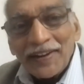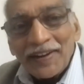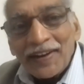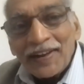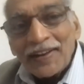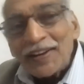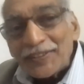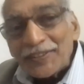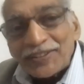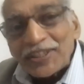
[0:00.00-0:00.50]

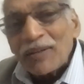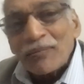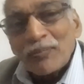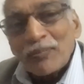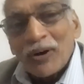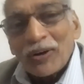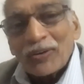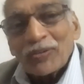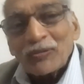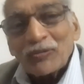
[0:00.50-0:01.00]
a little
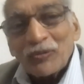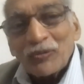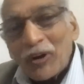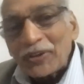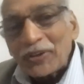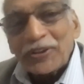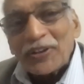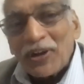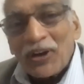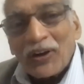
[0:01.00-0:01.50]
more
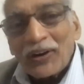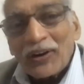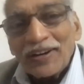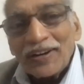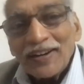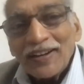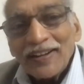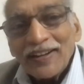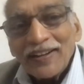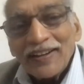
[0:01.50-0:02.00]
what you call
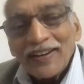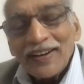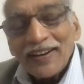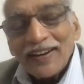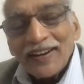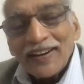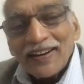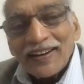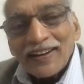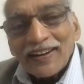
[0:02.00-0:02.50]

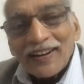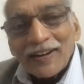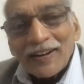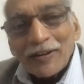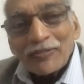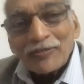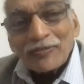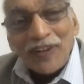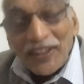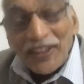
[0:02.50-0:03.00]

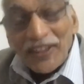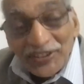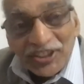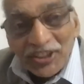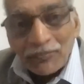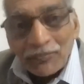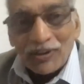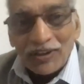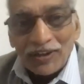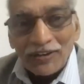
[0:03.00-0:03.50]

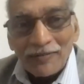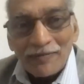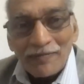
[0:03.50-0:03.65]
flexible,